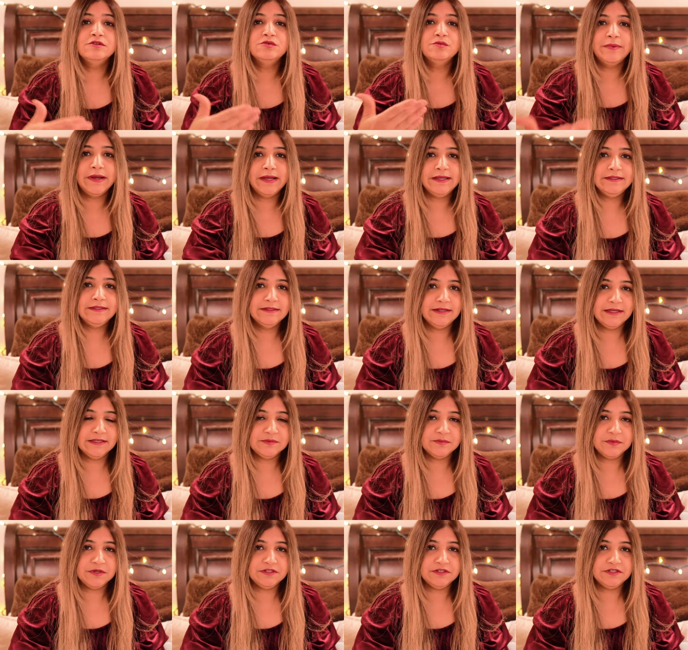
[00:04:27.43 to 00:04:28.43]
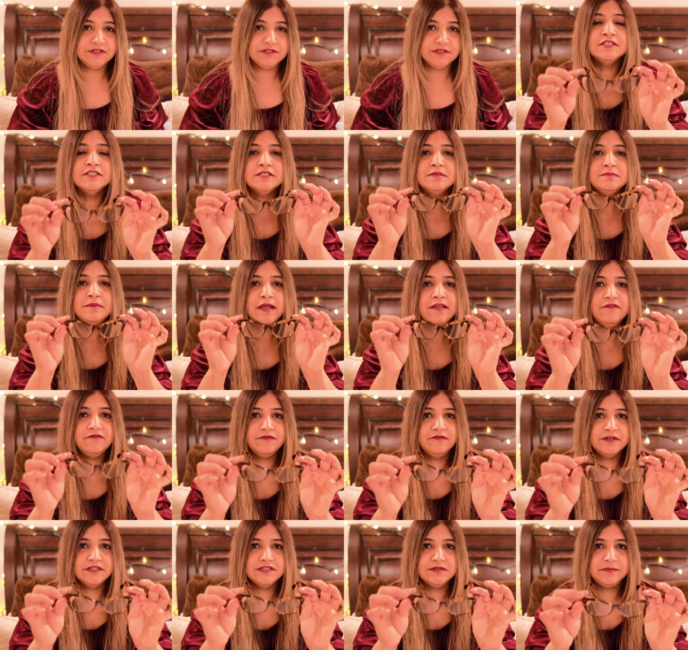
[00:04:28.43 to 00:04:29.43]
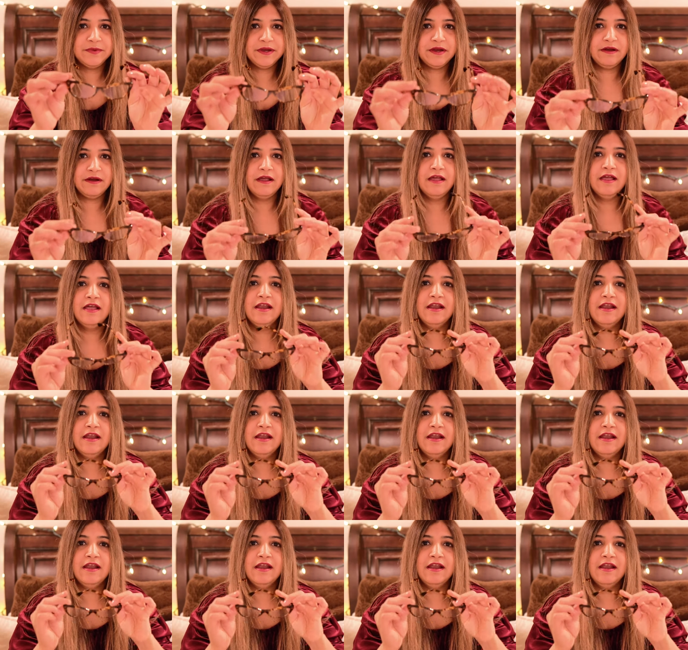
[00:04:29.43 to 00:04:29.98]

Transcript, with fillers: to buy the next purchase. This is my first pair.